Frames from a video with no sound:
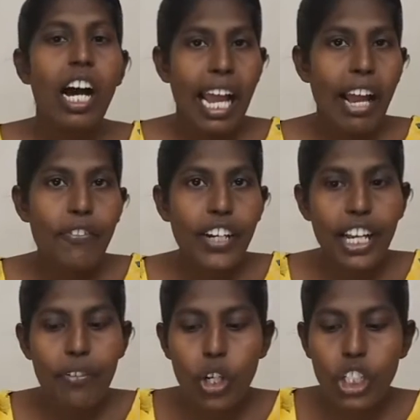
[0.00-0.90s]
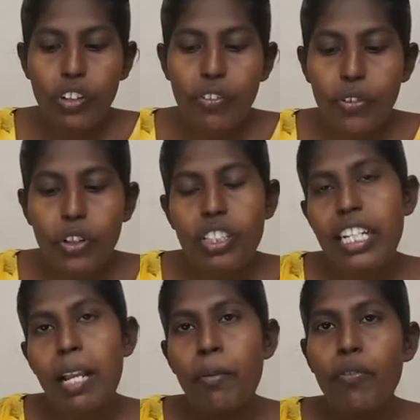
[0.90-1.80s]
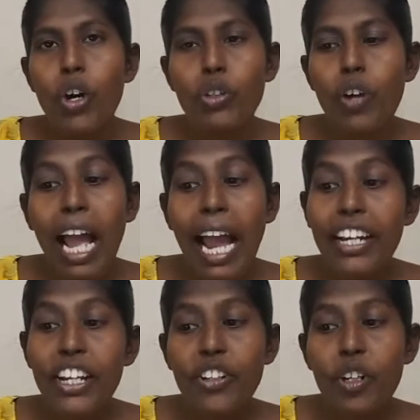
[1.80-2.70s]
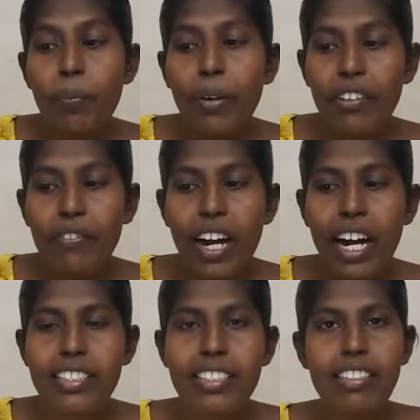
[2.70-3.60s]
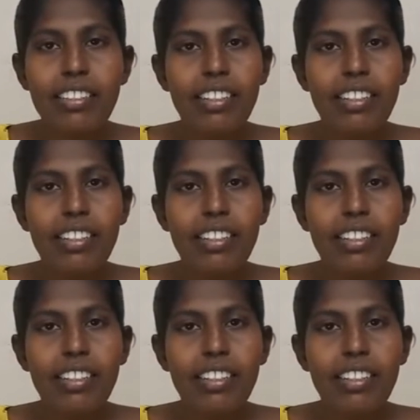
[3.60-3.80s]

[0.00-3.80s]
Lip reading: Every day whatever food. Tell me what you had in your breakfast.